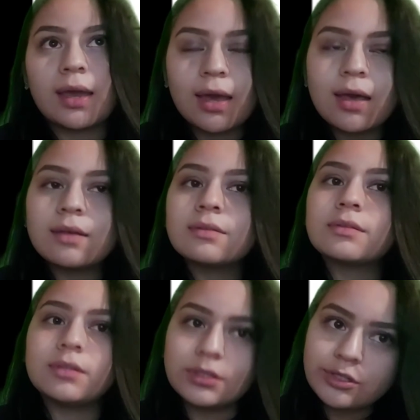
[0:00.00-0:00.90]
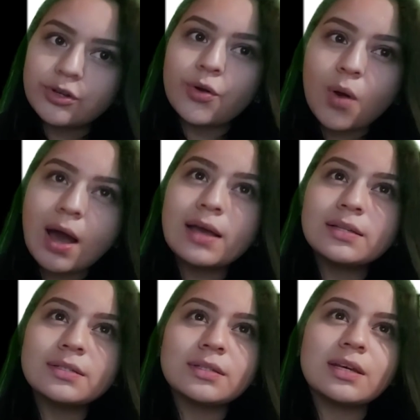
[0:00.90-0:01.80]
and this
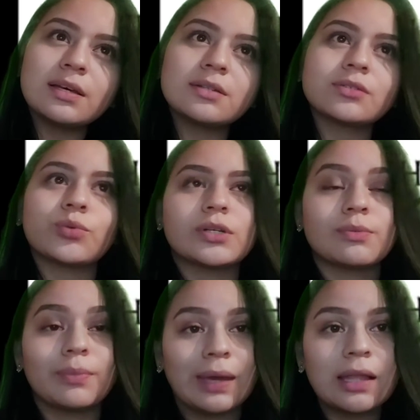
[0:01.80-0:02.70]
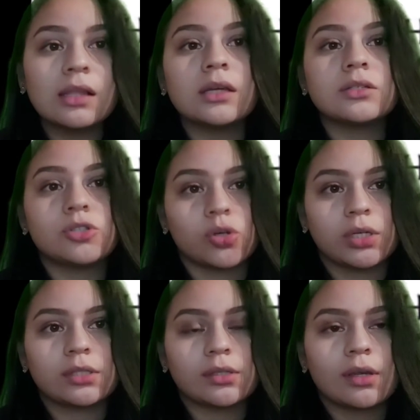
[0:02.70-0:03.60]
crisis was mainly to
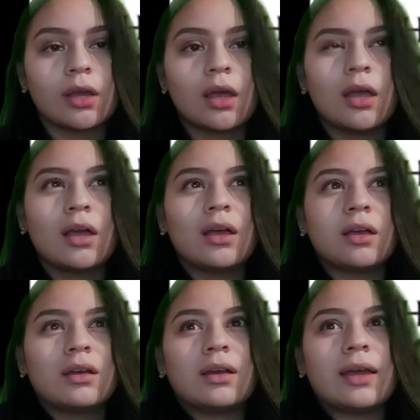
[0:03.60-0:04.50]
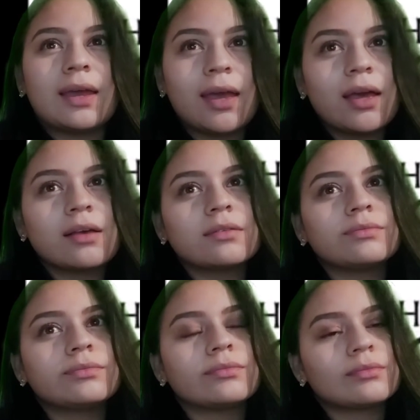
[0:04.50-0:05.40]
it,
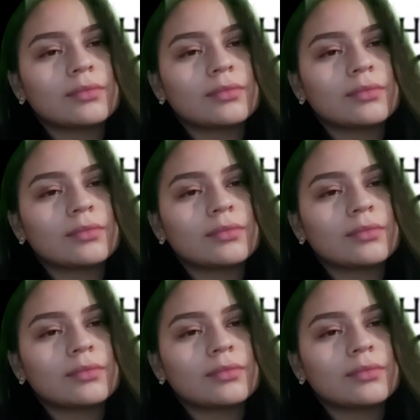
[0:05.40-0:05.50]
and